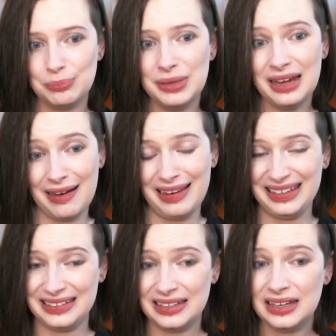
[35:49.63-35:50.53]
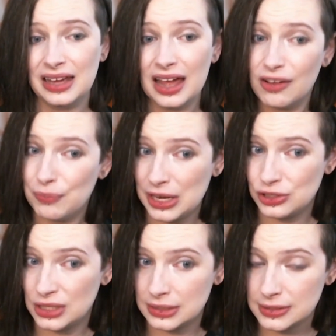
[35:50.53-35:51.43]
be kind, have
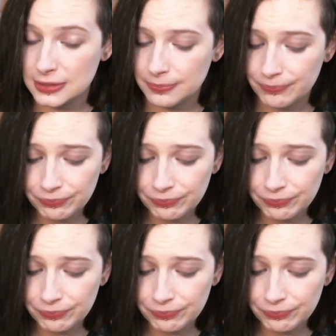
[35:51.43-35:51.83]
patience.